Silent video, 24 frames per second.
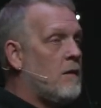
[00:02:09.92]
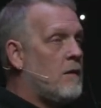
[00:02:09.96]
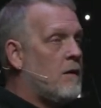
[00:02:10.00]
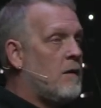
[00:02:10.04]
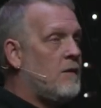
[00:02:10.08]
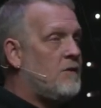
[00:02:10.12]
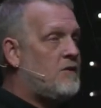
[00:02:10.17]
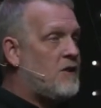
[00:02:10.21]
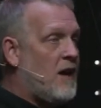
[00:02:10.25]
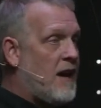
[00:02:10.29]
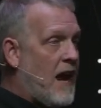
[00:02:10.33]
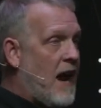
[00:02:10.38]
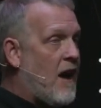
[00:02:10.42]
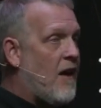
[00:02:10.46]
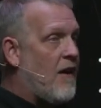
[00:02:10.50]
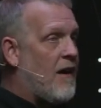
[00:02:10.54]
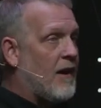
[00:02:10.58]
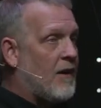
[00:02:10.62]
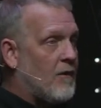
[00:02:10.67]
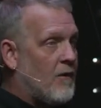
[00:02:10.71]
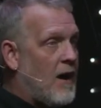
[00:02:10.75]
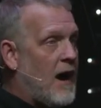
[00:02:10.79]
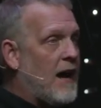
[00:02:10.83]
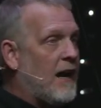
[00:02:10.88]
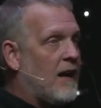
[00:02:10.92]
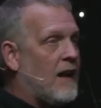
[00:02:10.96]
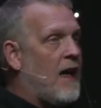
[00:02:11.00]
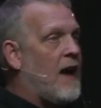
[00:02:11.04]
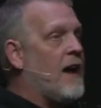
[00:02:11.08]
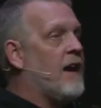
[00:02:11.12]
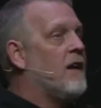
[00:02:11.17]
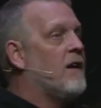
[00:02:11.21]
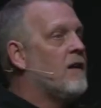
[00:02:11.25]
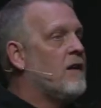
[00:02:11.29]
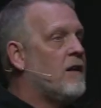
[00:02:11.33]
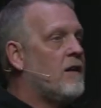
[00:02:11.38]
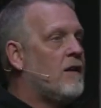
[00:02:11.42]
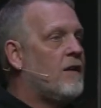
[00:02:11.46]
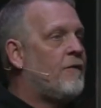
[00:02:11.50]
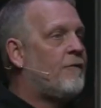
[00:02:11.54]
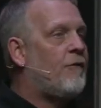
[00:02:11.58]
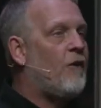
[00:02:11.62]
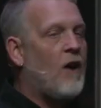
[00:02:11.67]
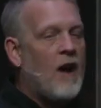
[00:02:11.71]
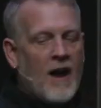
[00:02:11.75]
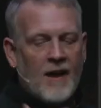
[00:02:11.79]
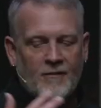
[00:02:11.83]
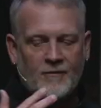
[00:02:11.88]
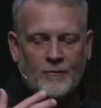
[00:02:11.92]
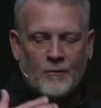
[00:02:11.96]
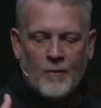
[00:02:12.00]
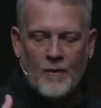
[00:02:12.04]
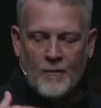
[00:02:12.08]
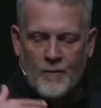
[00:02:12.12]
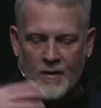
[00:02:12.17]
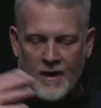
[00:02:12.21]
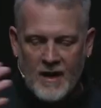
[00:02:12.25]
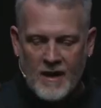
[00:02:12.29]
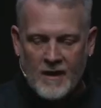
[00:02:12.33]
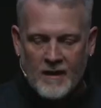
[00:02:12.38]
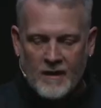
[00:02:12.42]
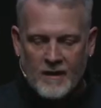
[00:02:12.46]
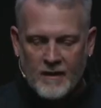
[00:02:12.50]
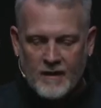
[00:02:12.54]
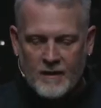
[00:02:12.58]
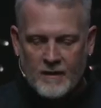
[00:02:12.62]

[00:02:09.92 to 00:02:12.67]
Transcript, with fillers: generic, right? Like for us, when we